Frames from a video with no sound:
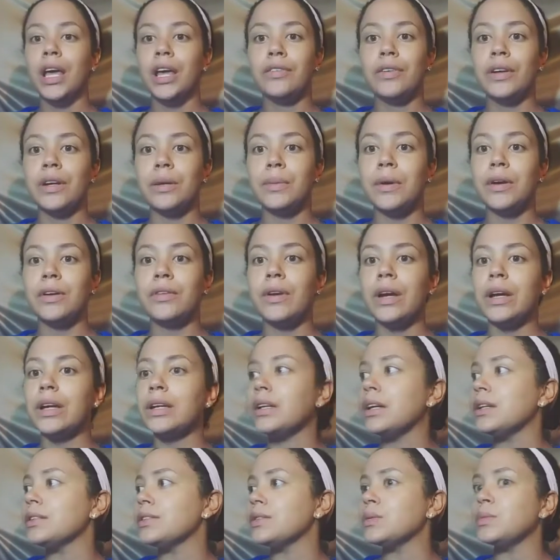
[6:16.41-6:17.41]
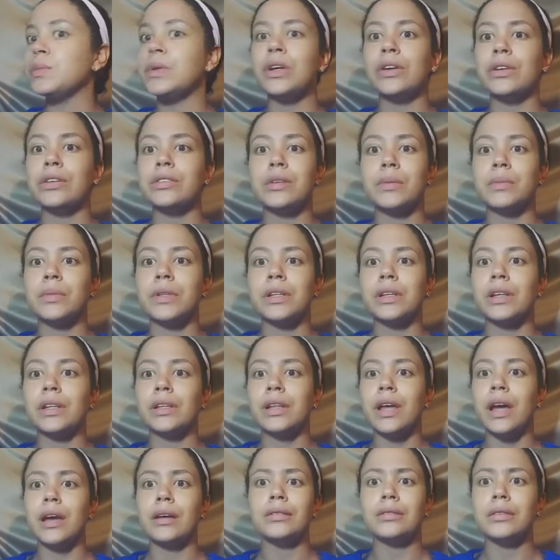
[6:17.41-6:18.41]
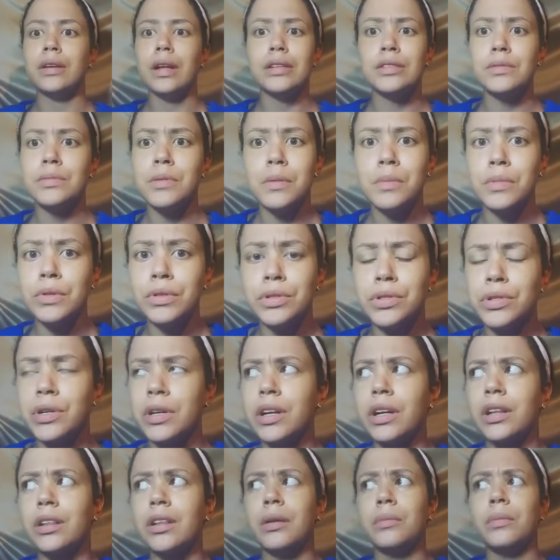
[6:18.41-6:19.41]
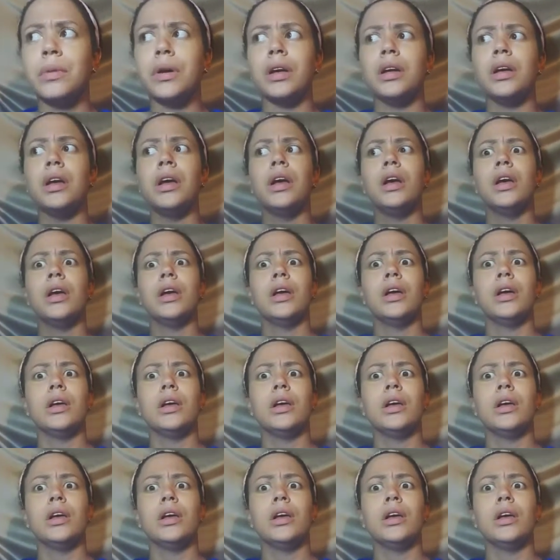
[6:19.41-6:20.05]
if anybody recognizes me or something like that, not to be bougie or anything, but